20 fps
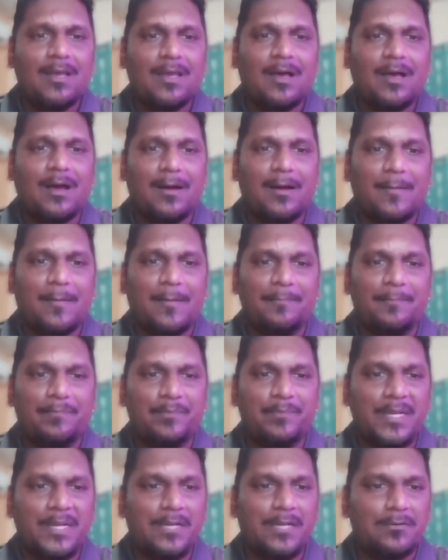
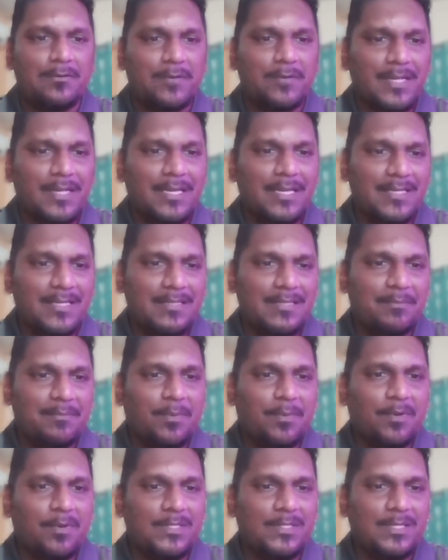But it really is
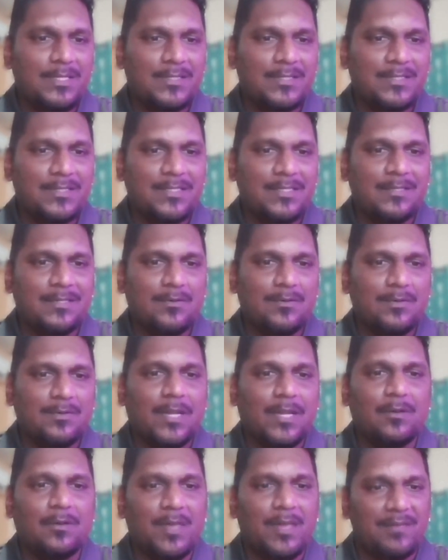important to know
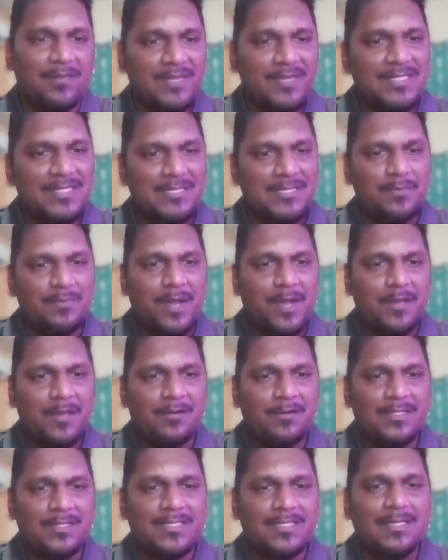that if this is
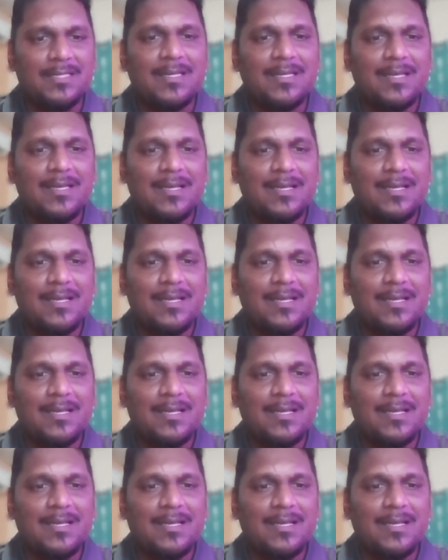priority,